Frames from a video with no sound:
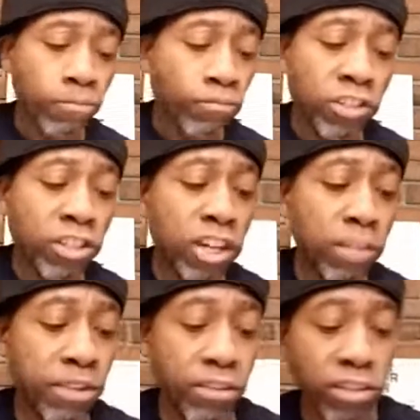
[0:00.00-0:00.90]
He should
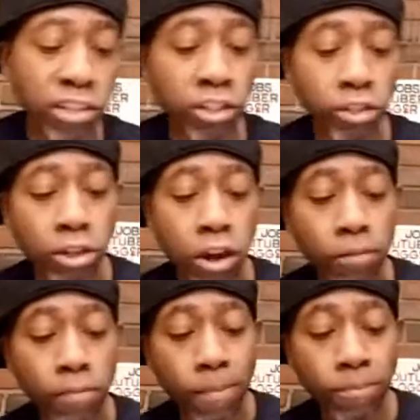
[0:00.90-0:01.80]

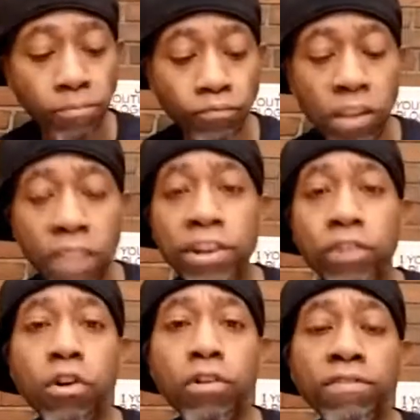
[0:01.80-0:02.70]
if you
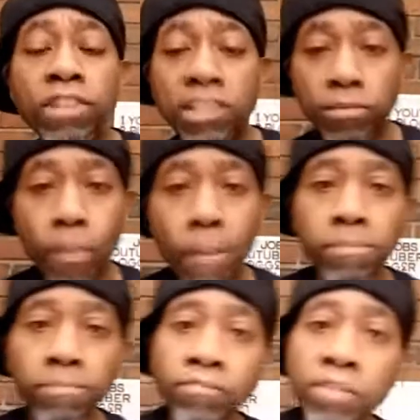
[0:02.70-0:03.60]
don't go, listen,
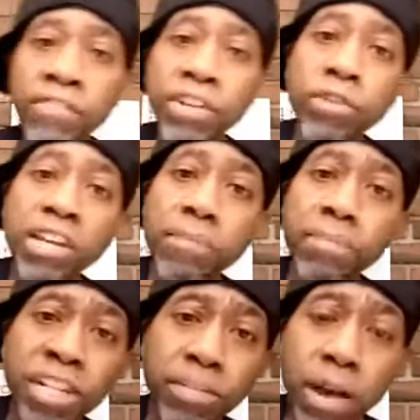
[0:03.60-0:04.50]
if you don't get
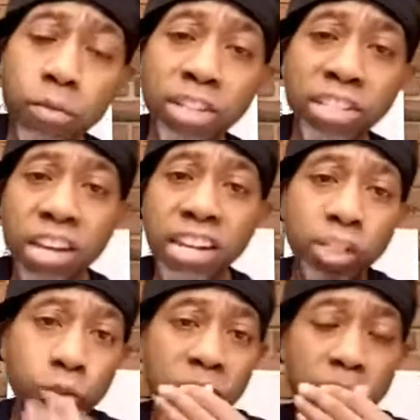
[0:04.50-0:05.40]
impeached by Wednesday
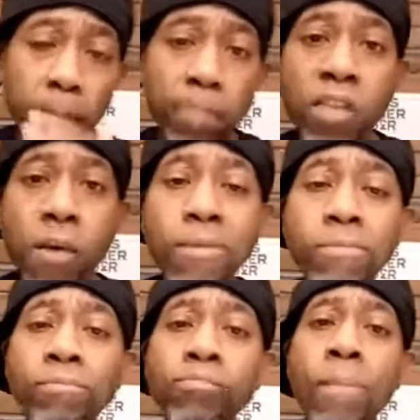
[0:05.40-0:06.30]
next week,
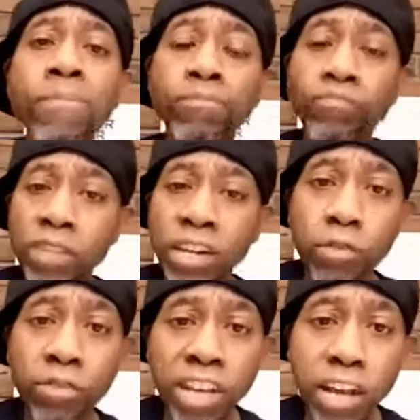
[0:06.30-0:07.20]
and they
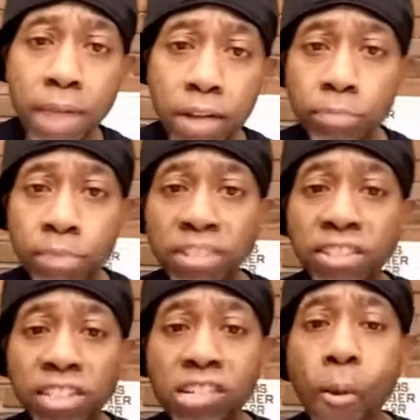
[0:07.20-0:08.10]
don't kick him out the
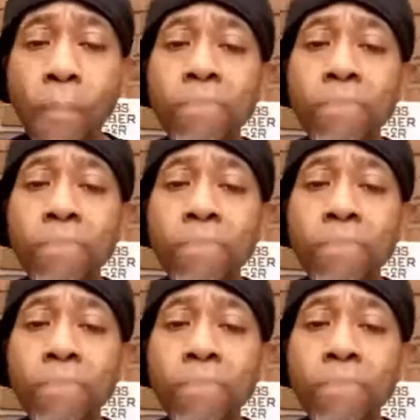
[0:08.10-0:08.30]
presidency,